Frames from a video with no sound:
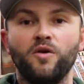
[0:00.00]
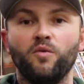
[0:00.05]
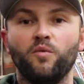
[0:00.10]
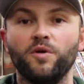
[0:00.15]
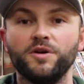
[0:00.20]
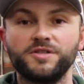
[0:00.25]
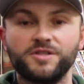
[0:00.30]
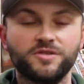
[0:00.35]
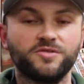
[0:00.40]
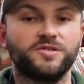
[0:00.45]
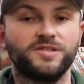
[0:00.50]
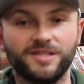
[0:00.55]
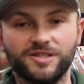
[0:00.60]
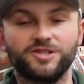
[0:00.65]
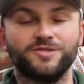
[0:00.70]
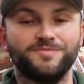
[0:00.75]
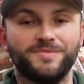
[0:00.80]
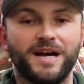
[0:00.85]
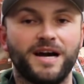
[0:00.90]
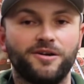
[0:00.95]
Once you
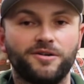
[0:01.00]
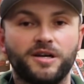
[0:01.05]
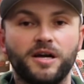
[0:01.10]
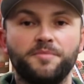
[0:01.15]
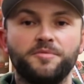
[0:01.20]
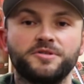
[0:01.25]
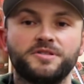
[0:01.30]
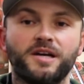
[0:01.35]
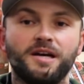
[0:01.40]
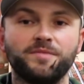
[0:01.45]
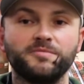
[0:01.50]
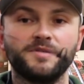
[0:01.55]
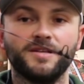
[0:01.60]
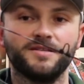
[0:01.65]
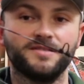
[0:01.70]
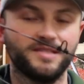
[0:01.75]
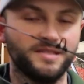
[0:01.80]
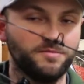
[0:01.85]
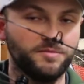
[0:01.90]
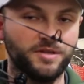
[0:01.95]
cinch them down a couple times,
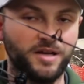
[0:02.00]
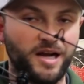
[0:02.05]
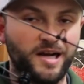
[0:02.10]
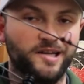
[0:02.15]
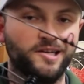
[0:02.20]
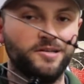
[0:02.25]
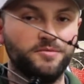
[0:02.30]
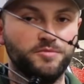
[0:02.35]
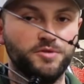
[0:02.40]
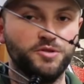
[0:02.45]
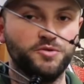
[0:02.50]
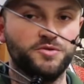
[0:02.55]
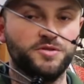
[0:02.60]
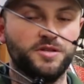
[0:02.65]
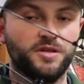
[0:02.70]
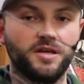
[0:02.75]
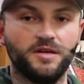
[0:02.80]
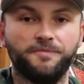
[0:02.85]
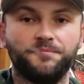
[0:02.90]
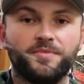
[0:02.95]
they seem to not come loose
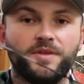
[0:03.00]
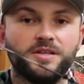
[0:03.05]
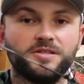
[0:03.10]
again.